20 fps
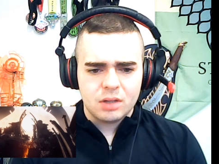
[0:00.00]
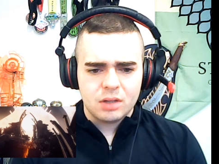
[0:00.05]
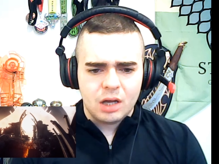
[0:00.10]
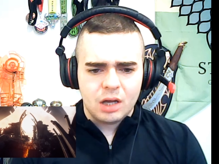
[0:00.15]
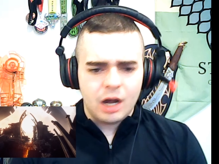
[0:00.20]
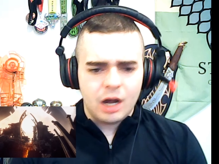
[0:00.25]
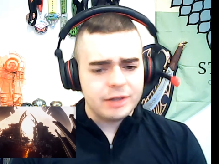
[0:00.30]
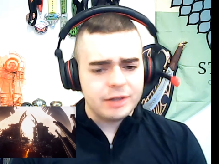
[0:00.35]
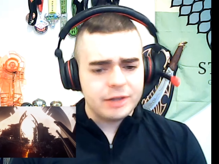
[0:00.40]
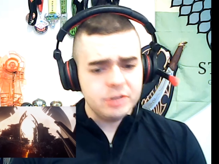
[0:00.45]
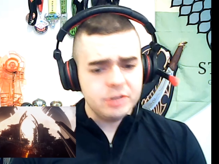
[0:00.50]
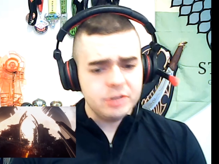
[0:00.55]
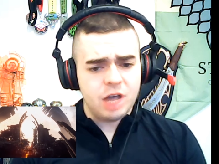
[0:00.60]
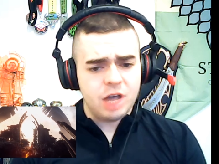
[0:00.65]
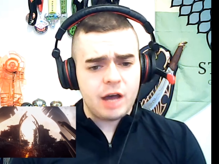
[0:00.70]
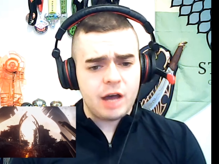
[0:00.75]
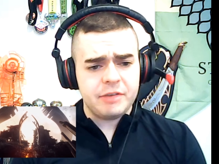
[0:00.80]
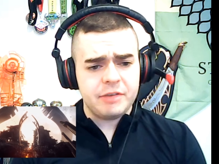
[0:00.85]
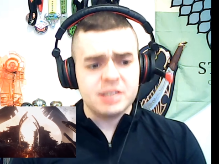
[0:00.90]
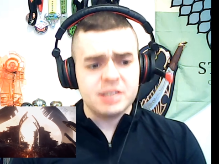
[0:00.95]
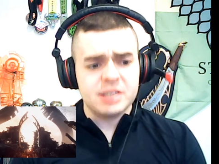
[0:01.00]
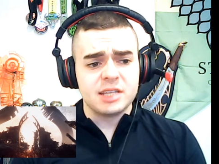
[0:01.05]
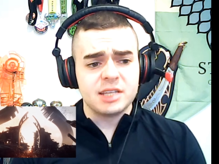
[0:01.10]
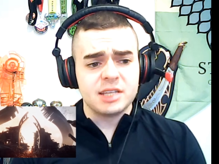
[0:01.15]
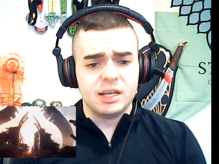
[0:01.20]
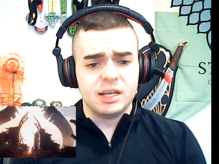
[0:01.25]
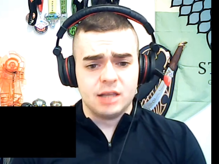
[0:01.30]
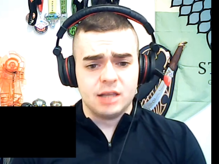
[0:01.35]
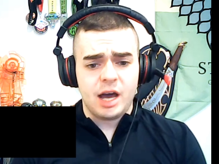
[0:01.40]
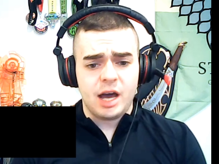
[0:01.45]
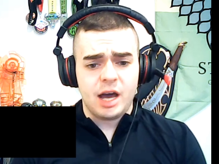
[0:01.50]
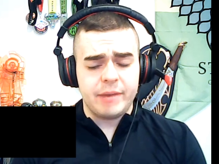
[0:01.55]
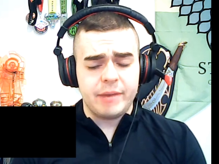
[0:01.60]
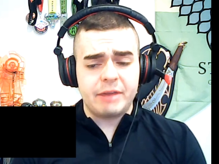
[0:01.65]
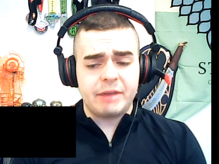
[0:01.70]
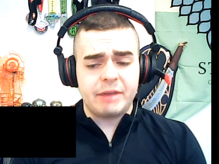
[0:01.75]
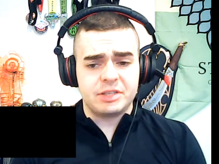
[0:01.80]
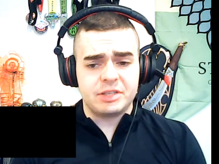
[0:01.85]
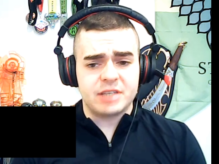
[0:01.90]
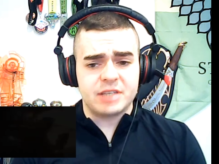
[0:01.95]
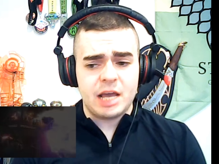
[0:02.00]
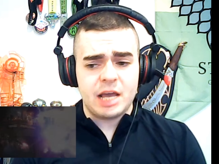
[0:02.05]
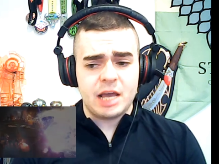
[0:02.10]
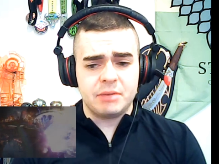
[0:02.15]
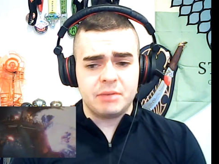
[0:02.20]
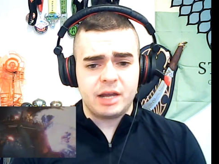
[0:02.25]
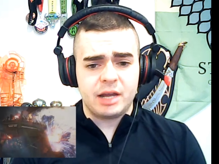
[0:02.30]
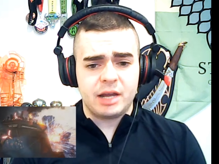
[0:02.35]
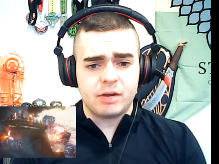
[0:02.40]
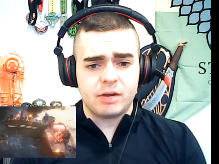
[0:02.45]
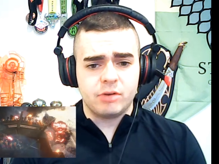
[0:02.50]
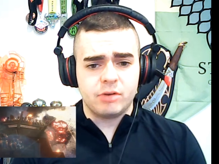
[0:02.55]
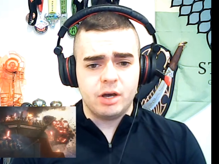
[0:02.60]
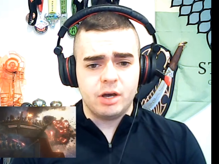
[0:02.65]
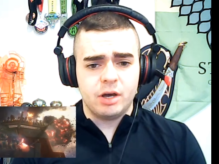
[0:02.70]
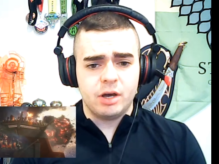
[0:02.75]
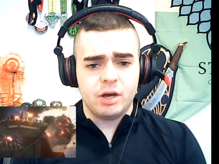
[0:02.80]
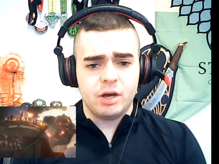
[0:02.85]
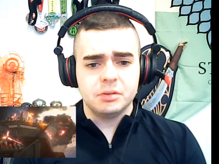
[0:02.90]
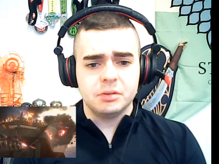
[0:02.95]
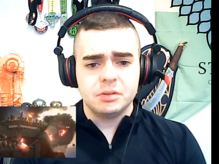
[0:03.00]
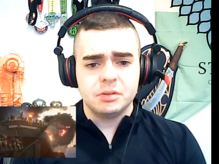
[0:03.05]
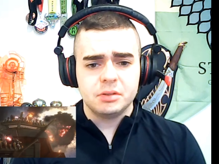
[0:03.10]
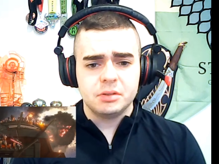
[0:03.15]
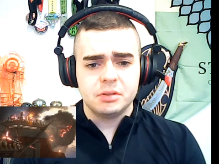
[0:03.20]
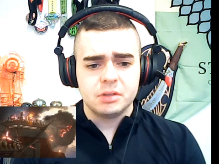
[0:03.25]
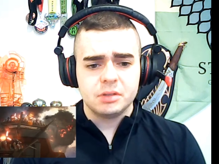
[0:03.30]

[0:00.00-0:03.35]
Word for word: Right, there's obviously a lot about this game that I don't know.